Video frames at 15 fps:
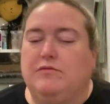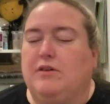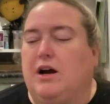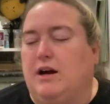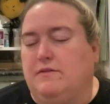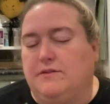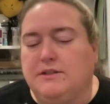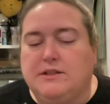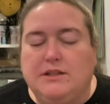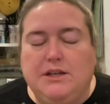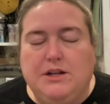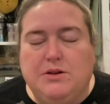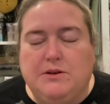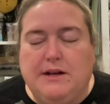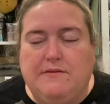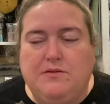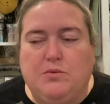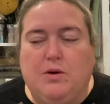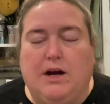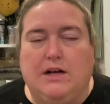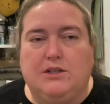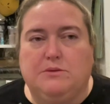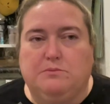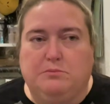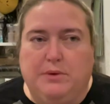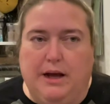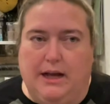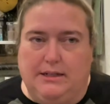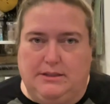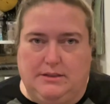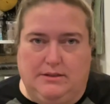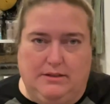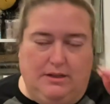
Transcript: obviously you don't have to watch, but